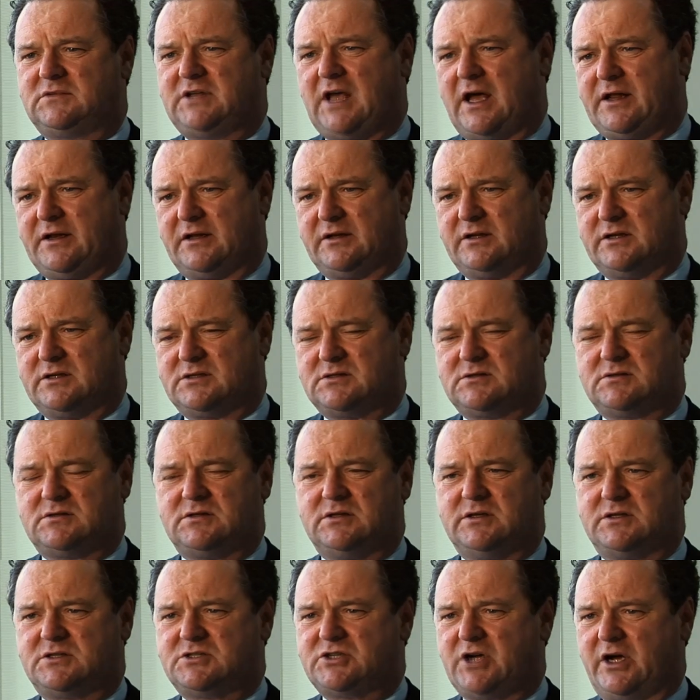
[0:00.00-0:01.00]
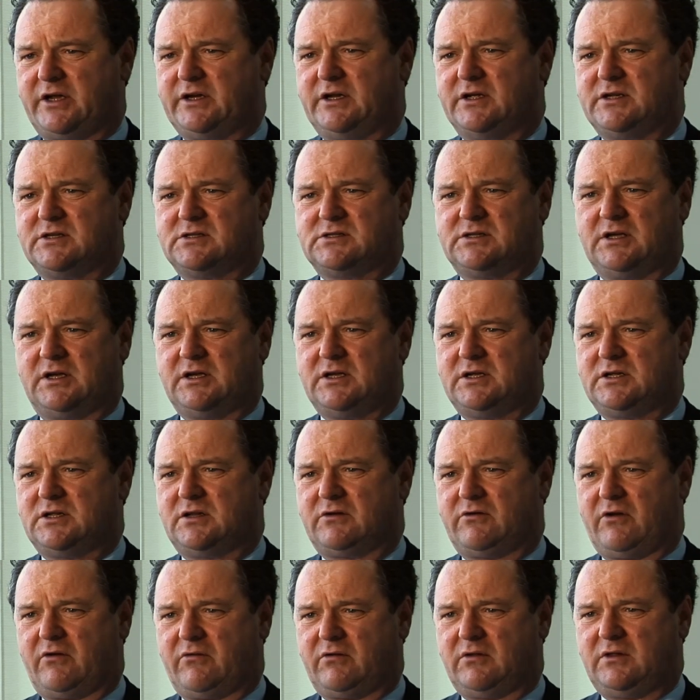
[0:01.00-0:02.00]
candidates, the Chinas,
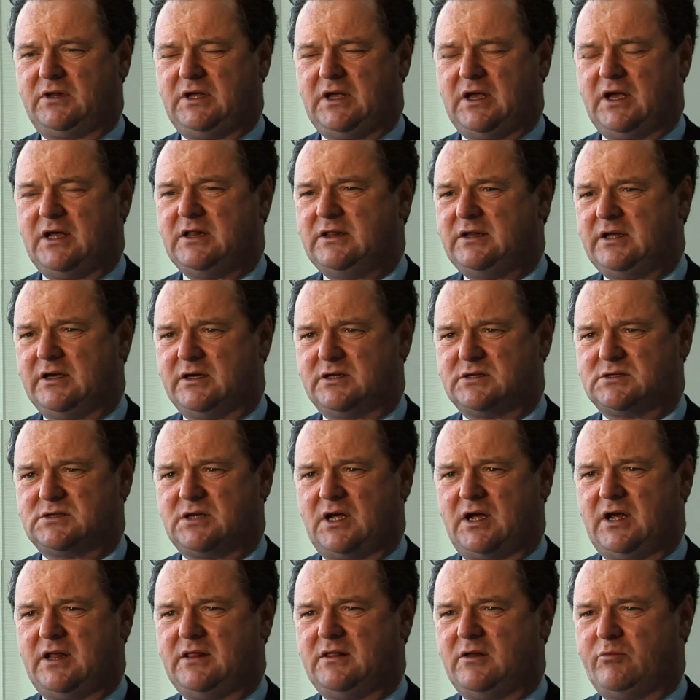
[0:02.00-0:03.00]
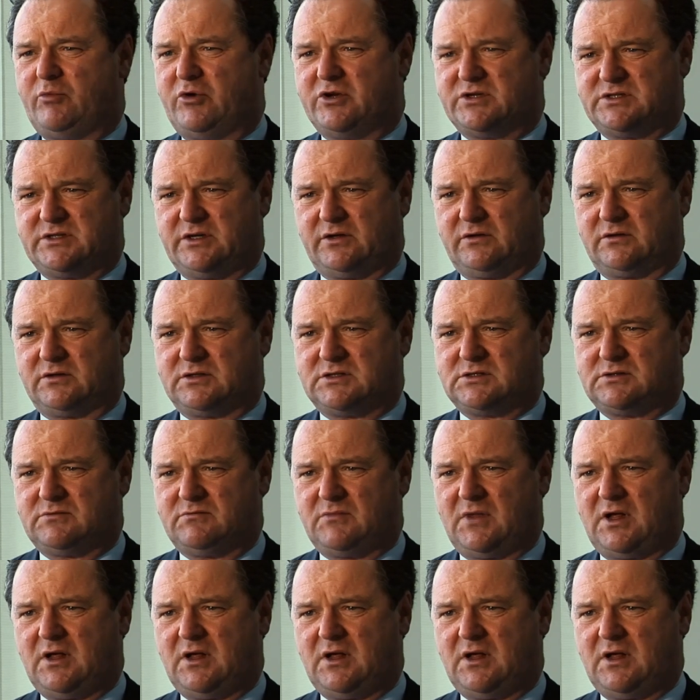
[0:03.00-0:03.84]
the Indias, and the Brazils.